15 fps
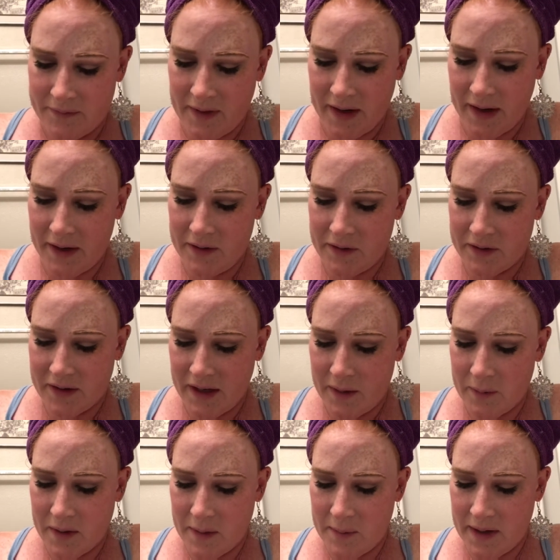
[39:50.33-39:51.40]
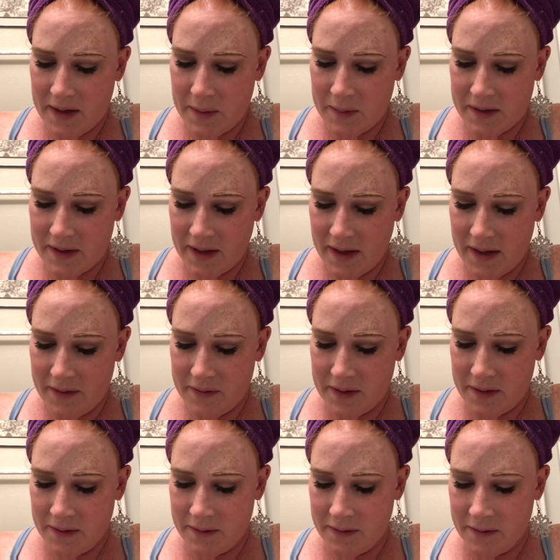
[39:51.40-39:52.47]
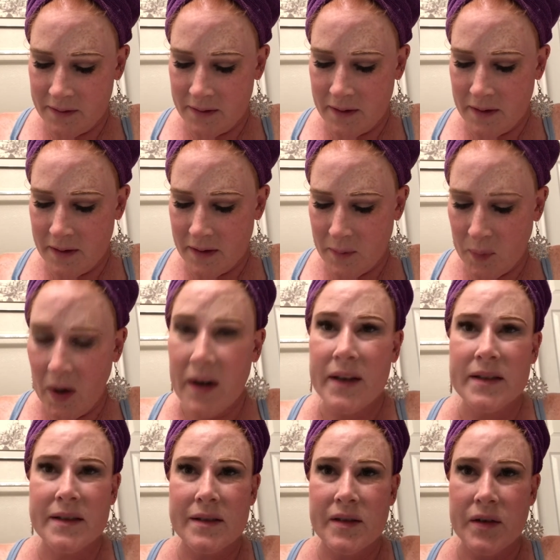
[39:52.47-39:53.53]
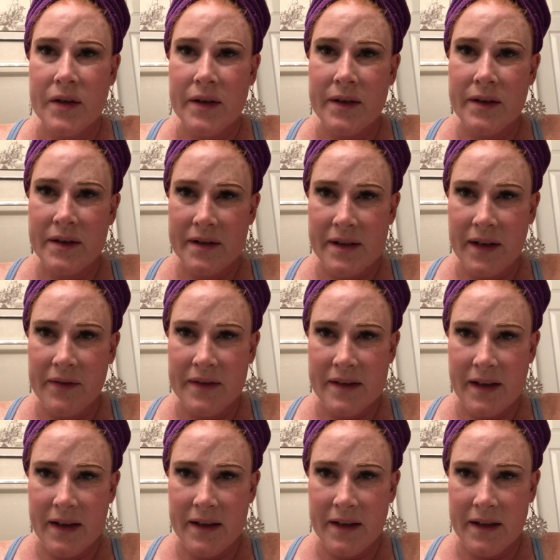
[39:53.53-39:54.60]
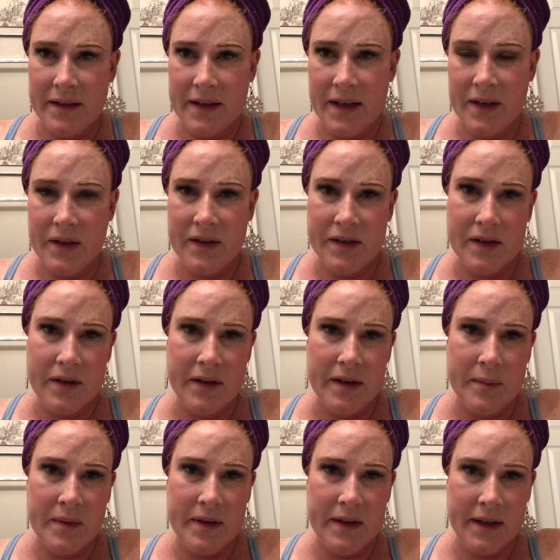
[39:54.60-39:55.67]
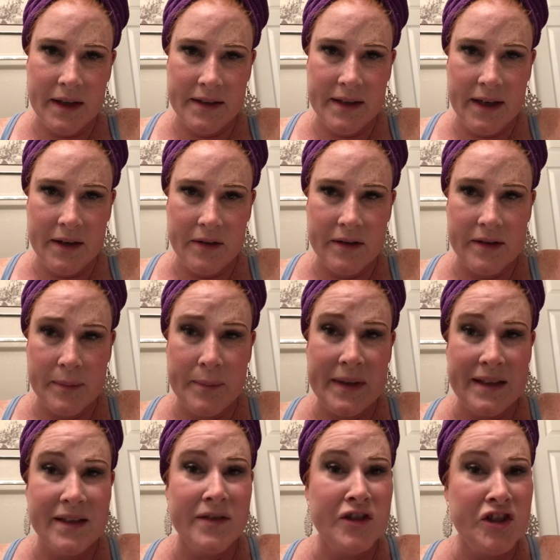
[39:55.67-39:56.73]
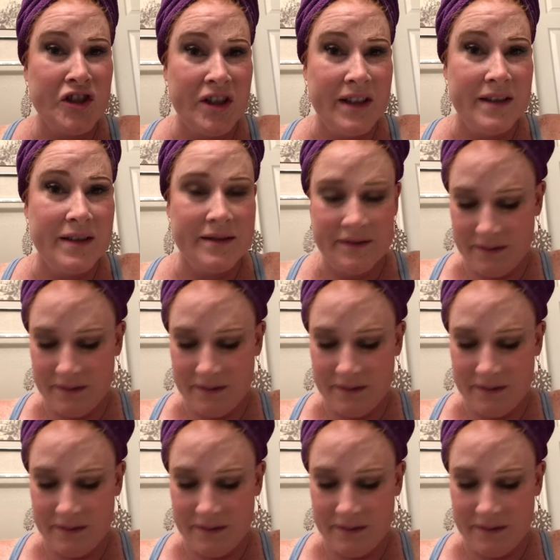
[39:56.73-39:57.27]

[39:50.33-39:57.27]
like, I understand where the money was saved. The product is good, the stuff inside the container is good, but the container is a piece of shit.